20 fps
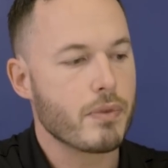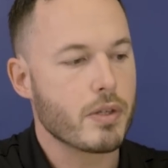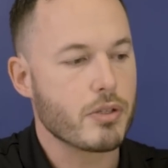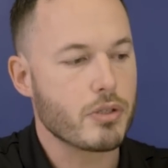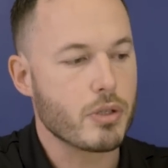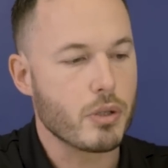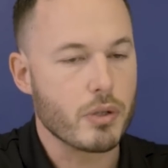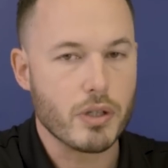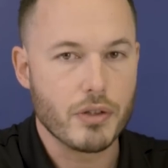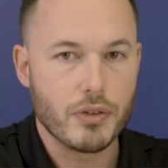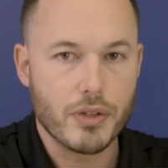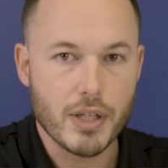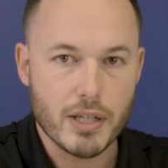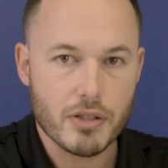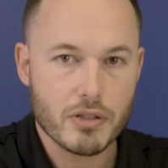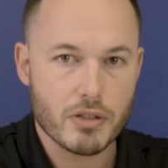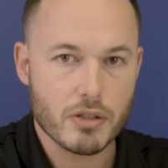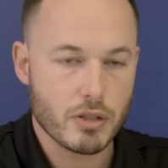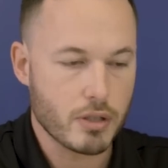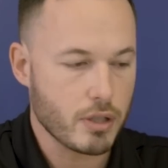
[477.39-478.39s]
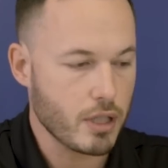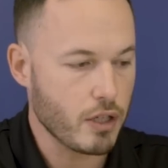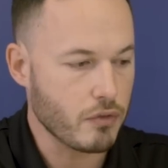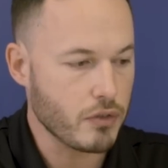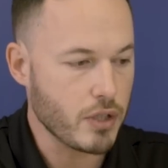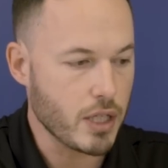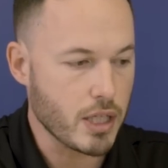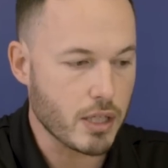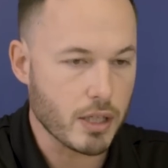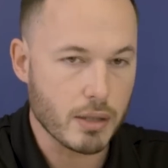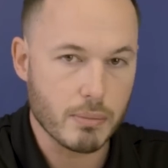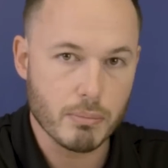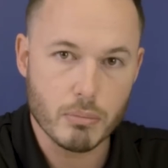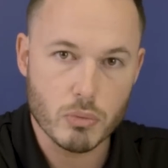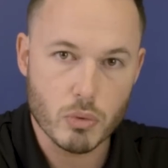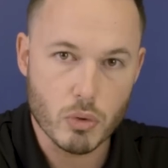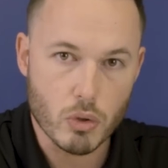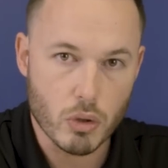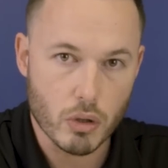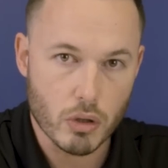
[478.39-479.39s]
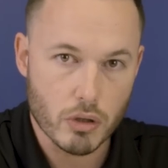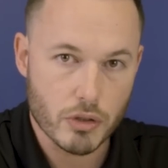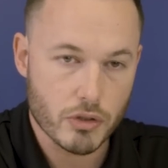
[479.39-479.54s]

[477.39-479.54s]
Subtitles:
So the discs have taken more